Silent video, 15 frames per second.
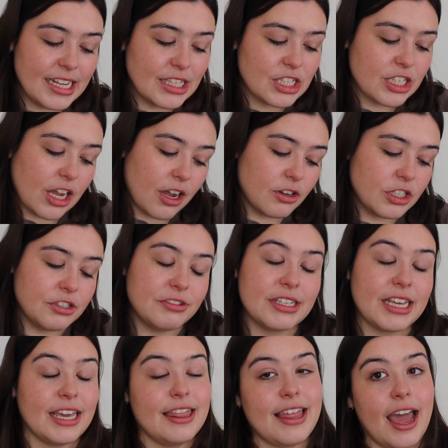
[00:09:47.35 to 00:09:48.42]
and so she was
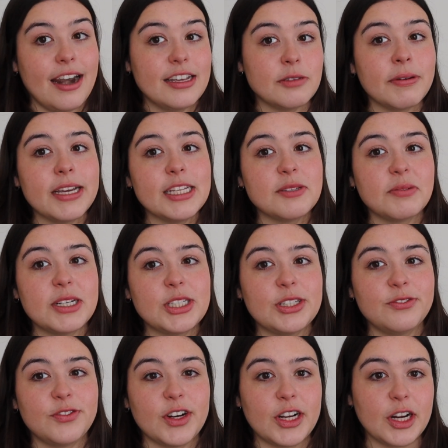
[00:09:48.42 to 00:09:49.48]
like, that is my
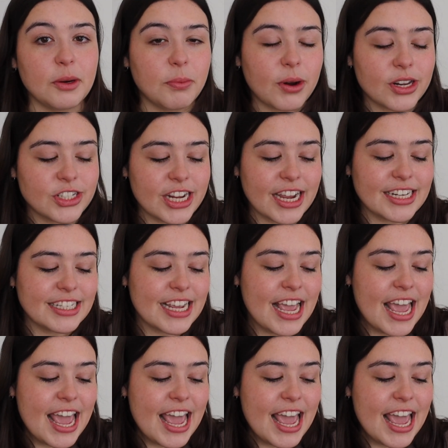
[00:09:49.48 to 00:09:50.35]
inspiration for your project.